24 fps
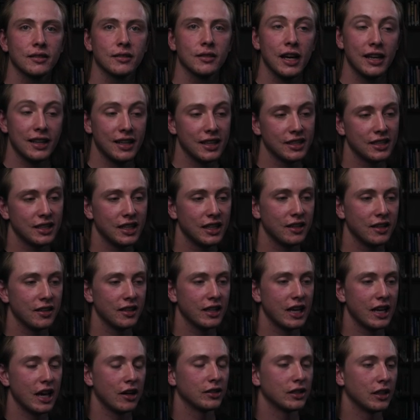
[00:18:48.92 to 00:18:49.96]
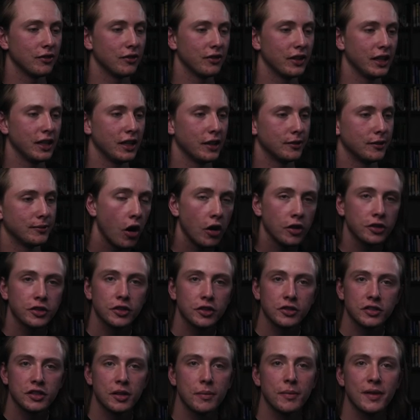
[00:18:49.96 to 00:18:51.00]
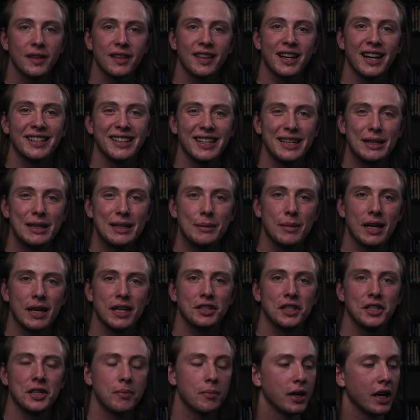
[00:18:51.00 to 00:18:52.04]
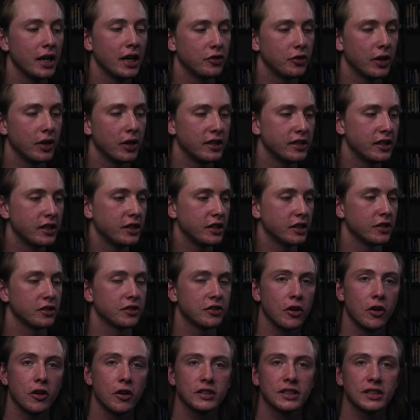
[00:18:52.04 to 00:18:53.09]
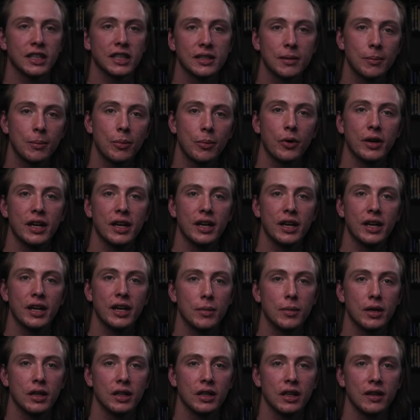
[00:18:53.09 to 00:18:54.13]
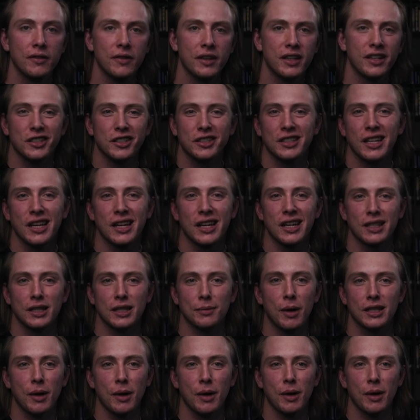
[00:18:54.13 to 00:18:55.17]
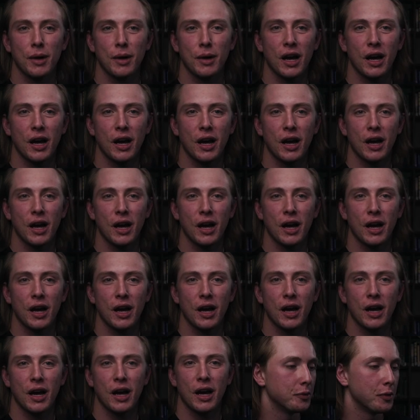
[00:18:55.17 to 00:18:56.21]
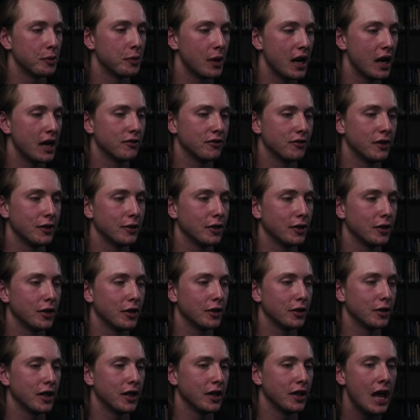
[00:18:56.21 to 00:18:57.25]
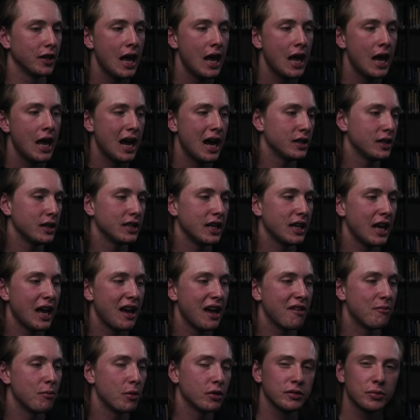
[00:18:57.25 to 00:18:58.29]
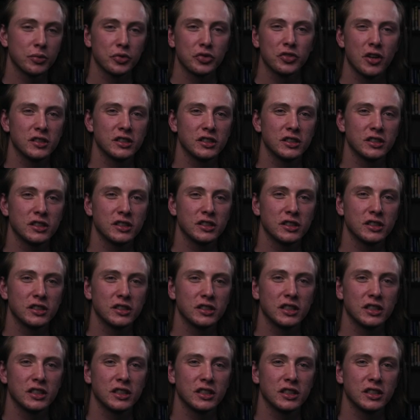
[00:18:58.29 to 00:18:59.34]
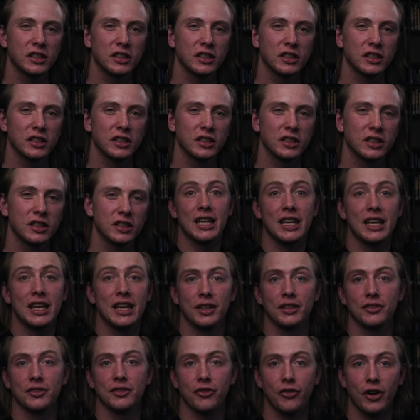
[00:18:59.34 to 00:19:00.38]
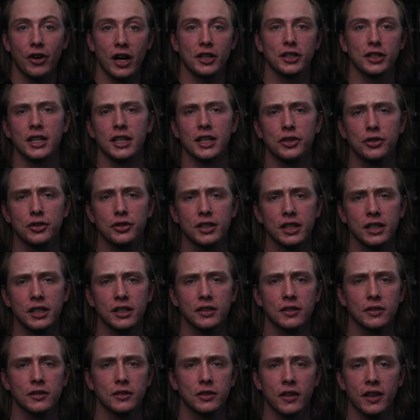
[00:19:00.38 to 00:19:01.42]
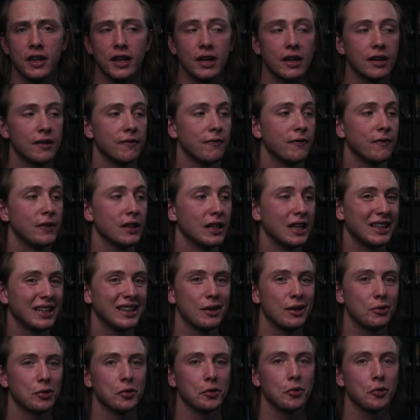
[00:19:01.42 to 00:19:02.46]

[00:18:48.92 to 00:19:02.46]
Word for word: and that's the end of the countdown video. Also something that I didn't mention, but I transitioned songs at some point in the middle of it, just at a spot that I thought felt right and felt good. I wanted to have multiple songs in there just again, just to keep things fresh and interesting so they didn't feel like they were